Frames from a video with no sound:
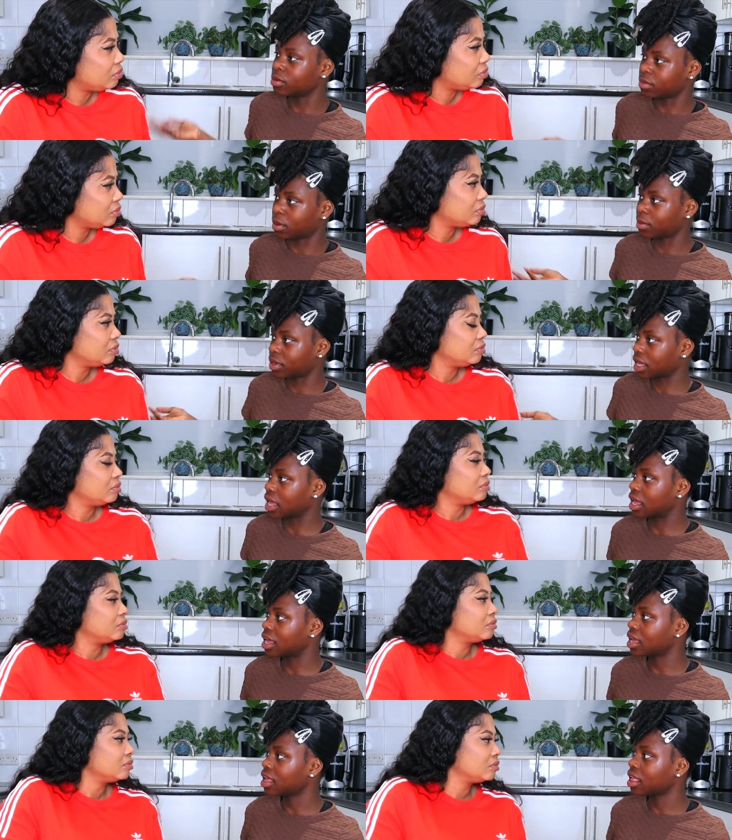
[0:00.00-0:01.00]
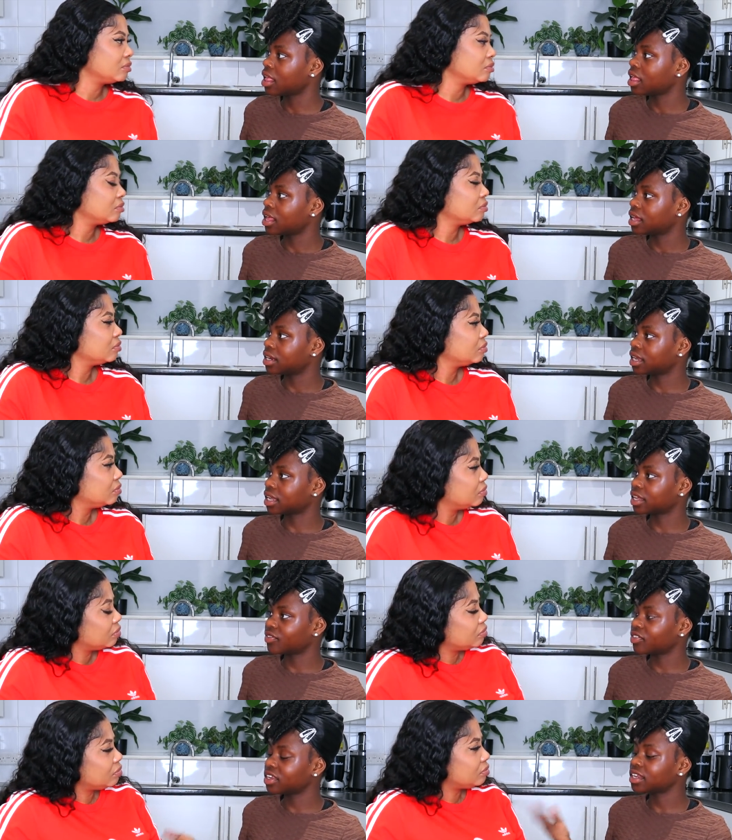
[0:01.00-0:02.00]
Speaker 1: you, Mom, okay? Mm -hmm.
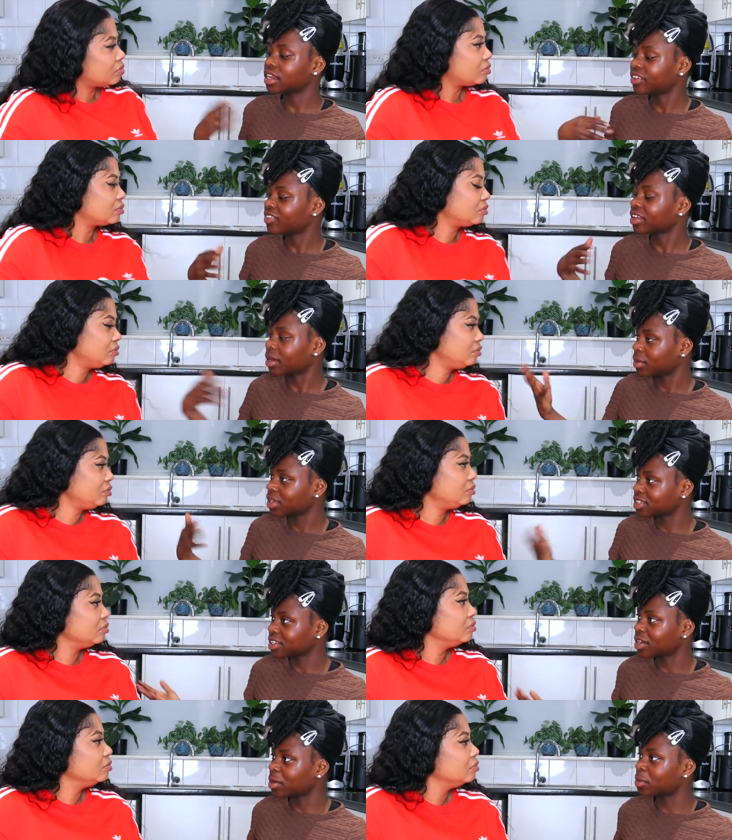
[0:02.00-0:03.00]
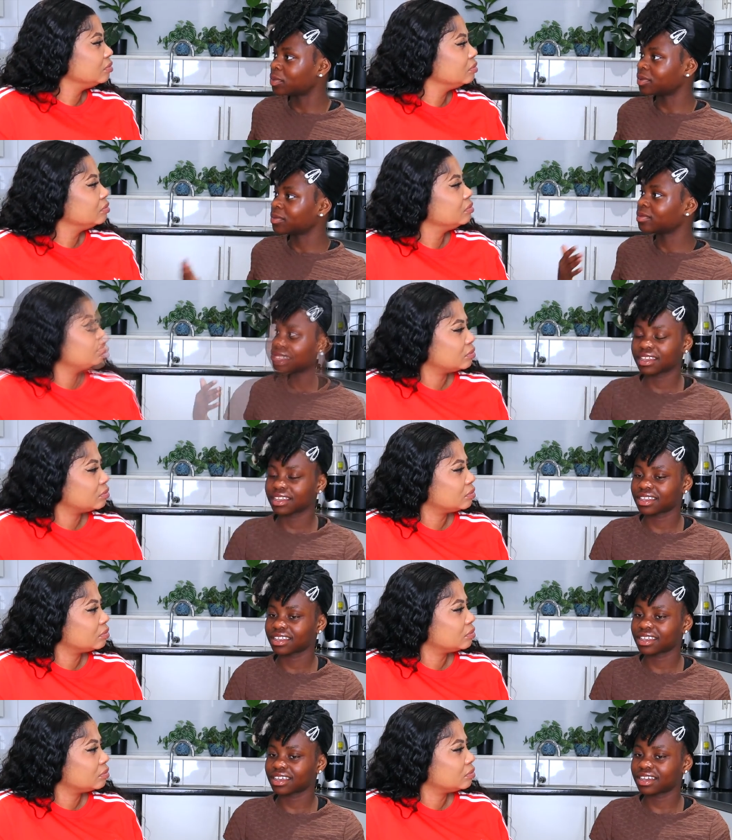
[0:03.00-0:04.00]
Like, if you need anything, I'm here to help.
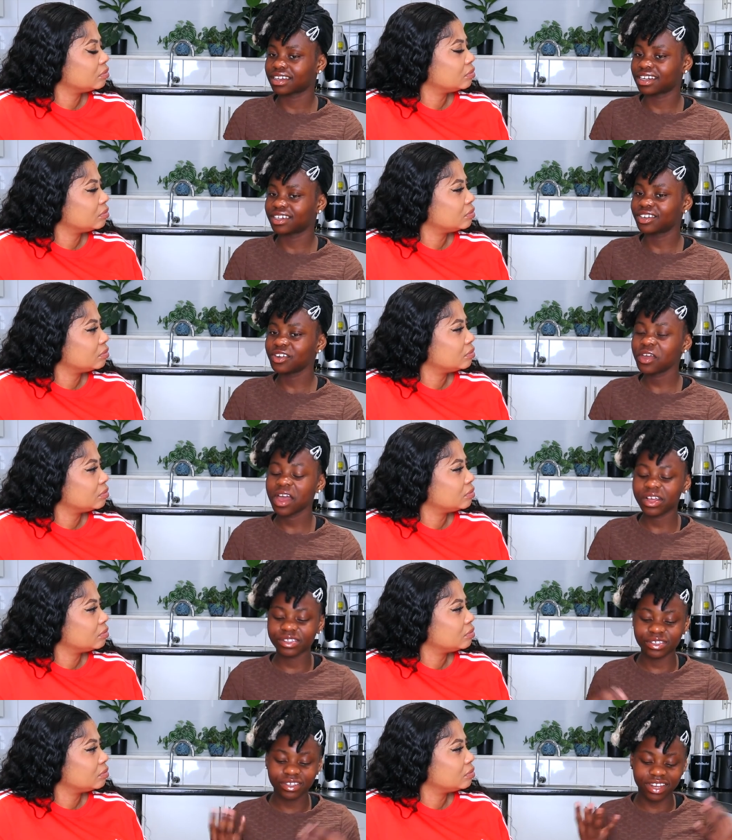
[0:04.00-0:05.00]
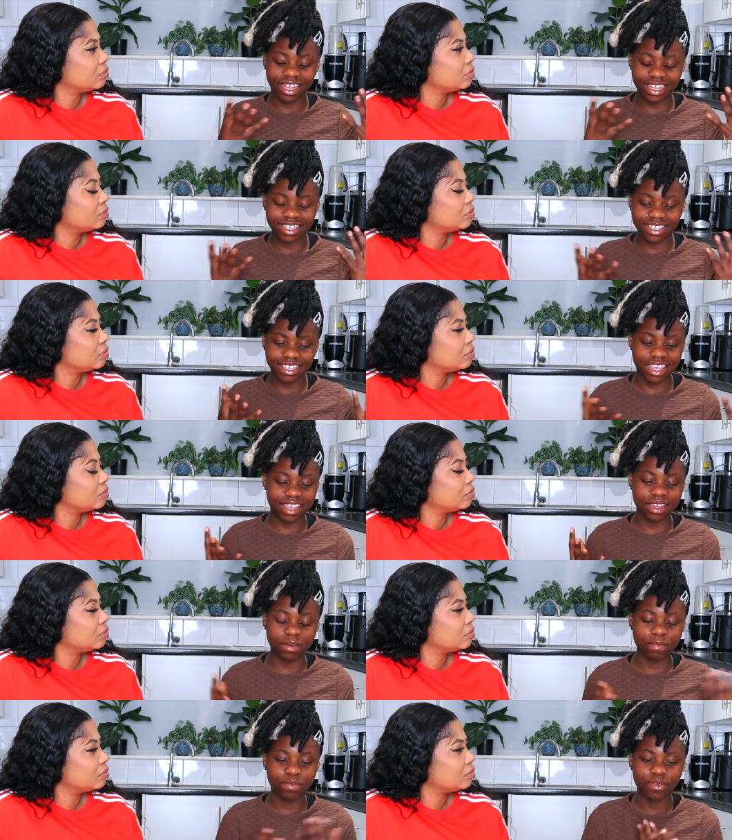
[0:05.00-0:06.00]
I don't know how to, like, say
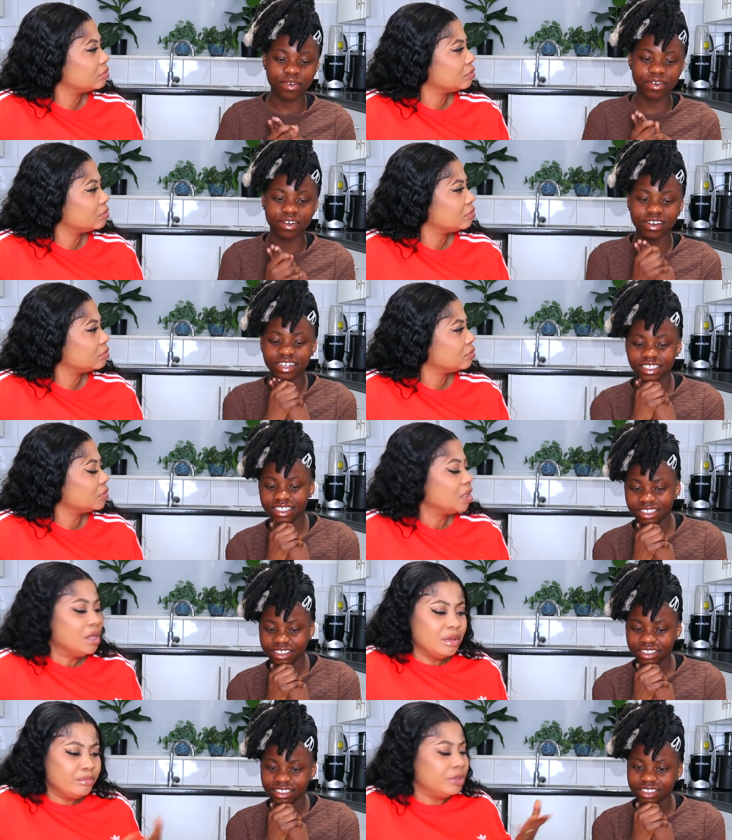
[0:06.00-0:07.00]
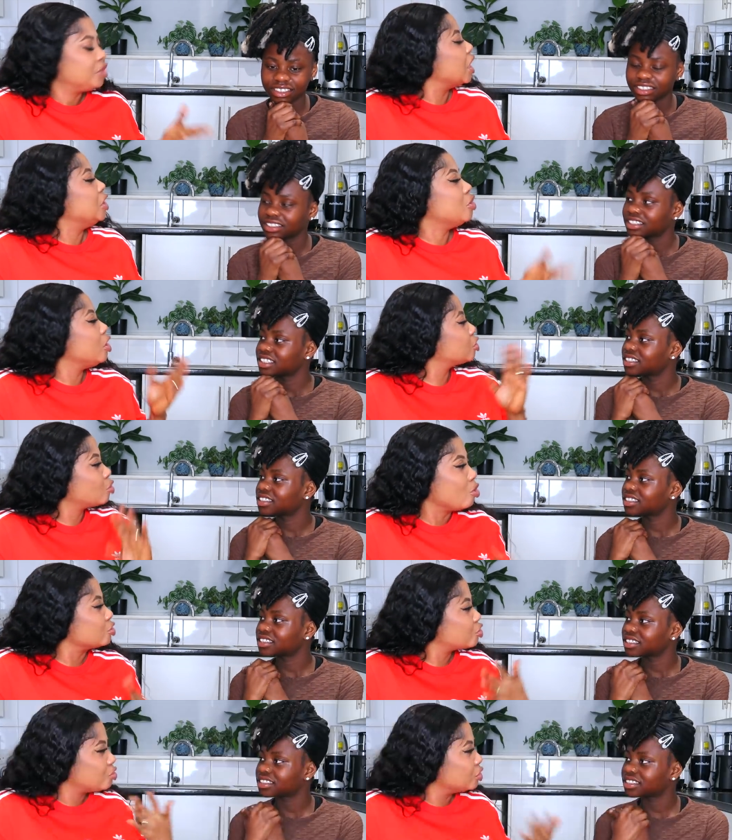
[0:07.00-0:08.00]
it,
Speaker 2: but... Misha, just
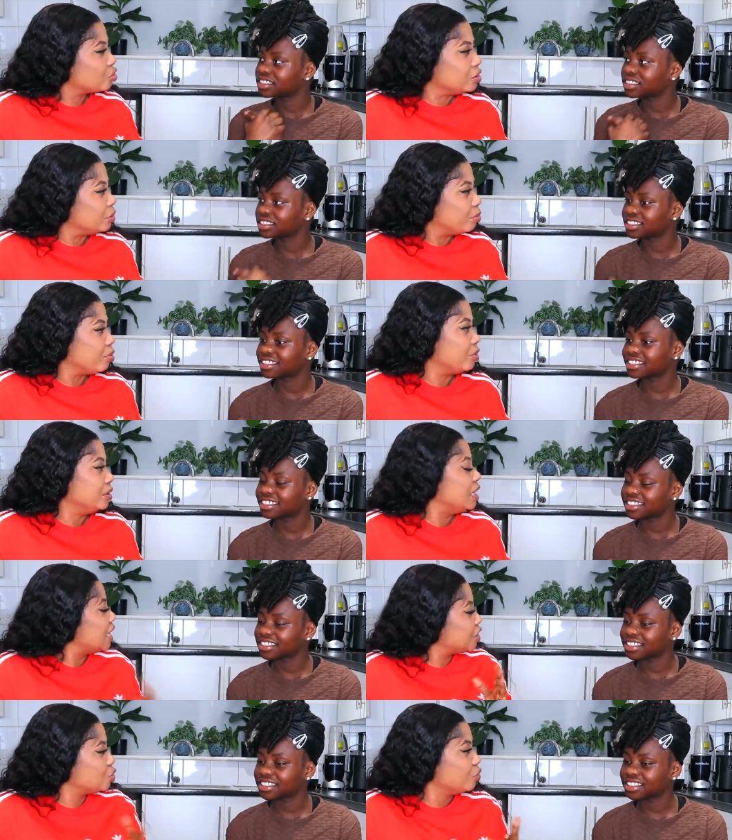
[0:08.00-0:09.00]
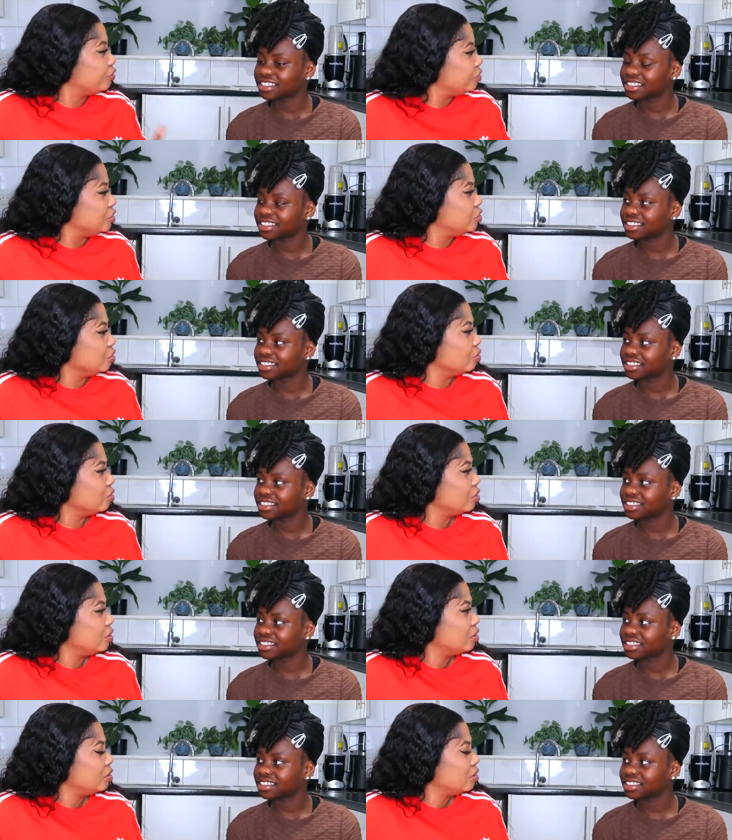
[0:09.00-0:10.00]
go straight to the point. Let's do video.
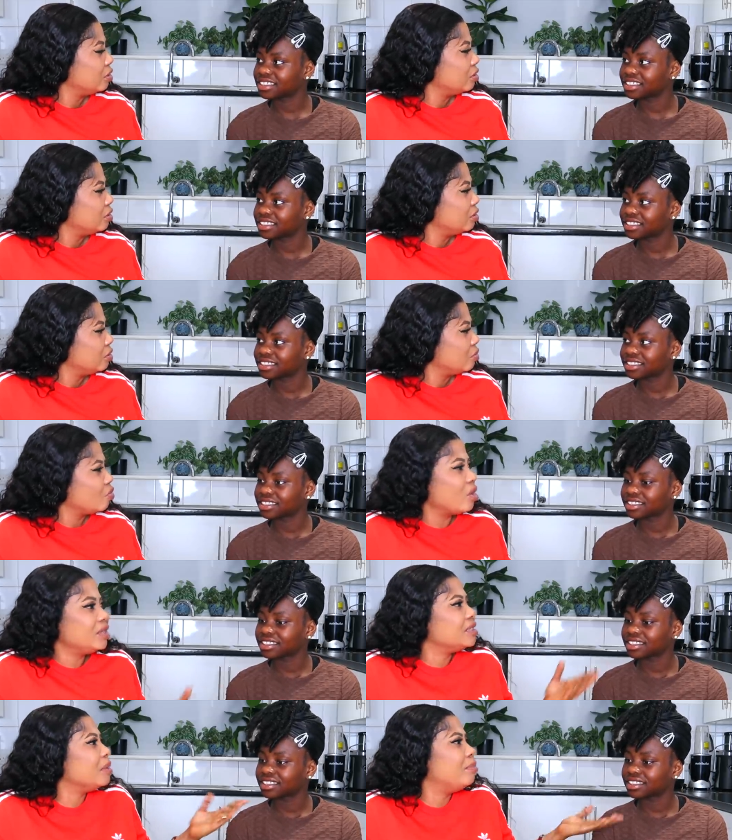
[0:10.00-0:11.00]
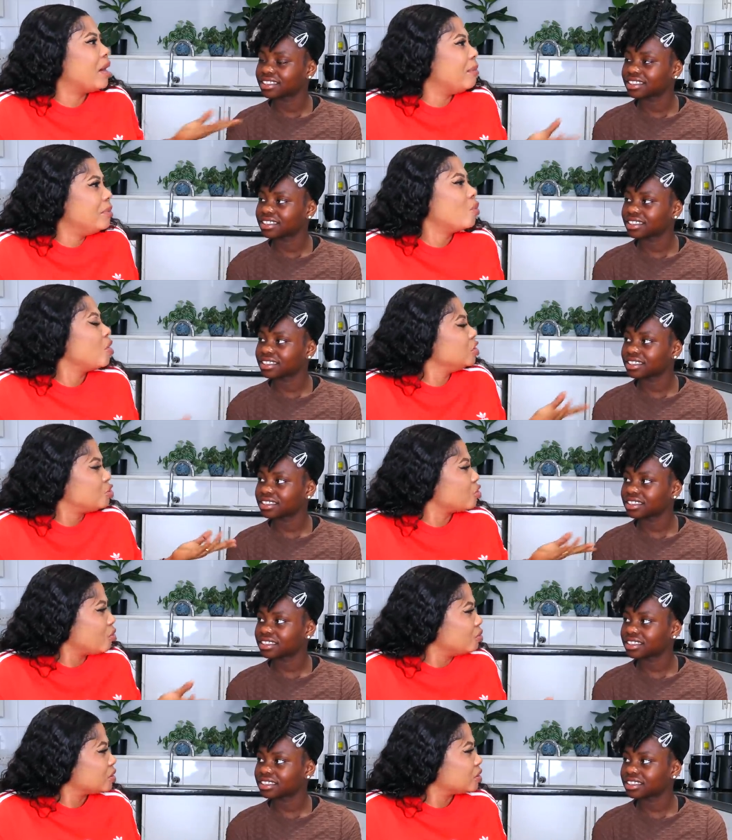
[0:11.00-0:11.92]
What is it about me? What is wrong